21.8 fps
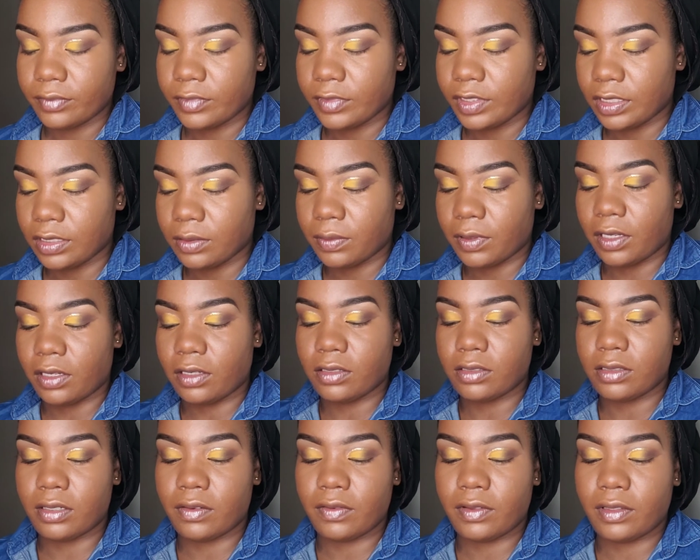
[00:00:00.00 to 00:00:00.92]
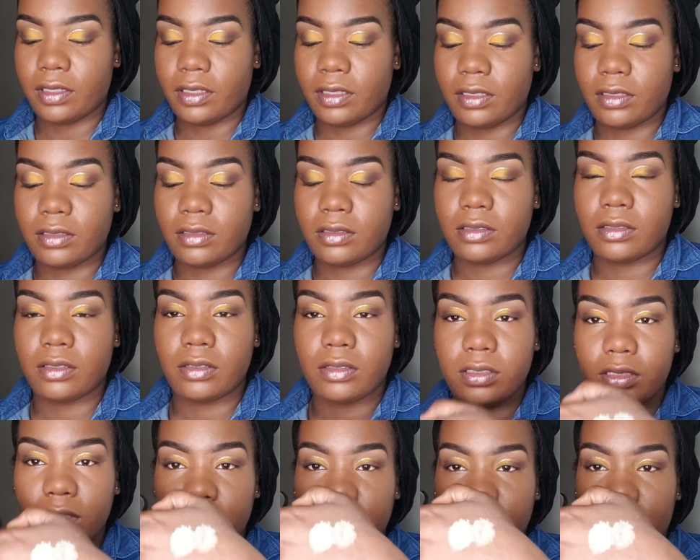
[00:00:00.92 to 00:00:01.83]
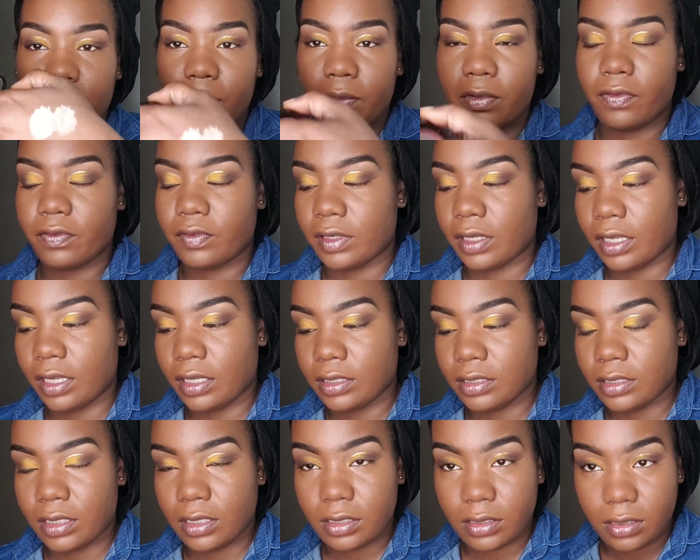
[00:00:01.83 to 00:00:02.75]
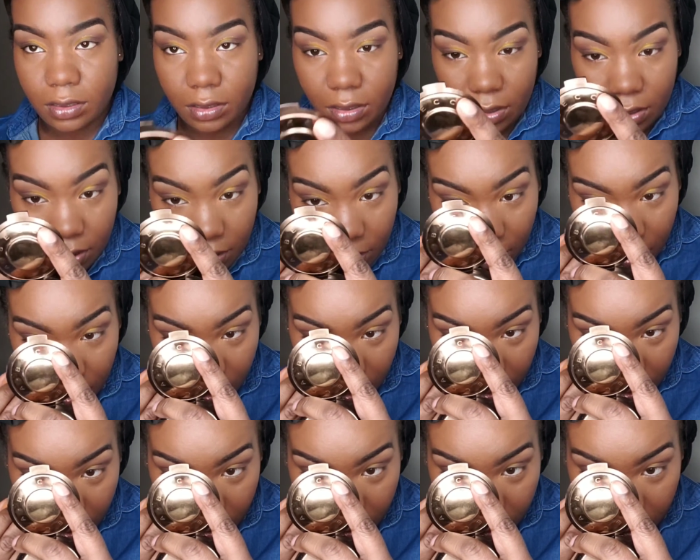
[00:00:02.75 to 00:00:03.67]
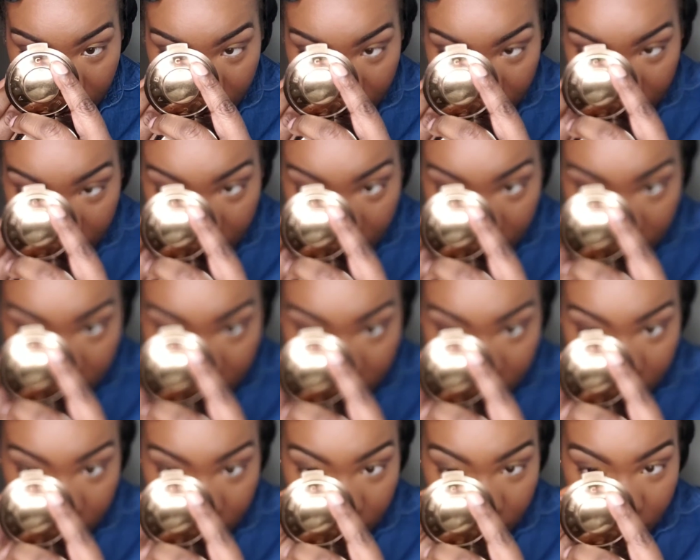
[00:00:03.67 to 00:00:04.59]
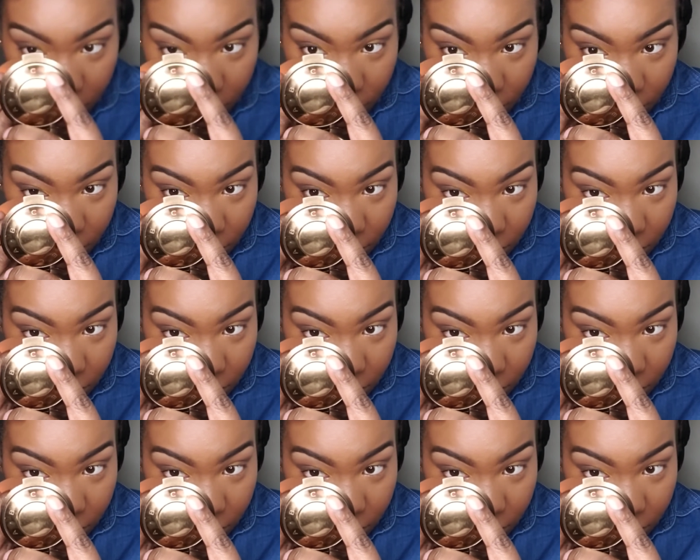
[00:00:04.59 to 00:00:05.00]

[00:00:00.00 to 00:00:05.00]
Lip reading: This powder is everything. So you just tap off the excess. And I'm just gonna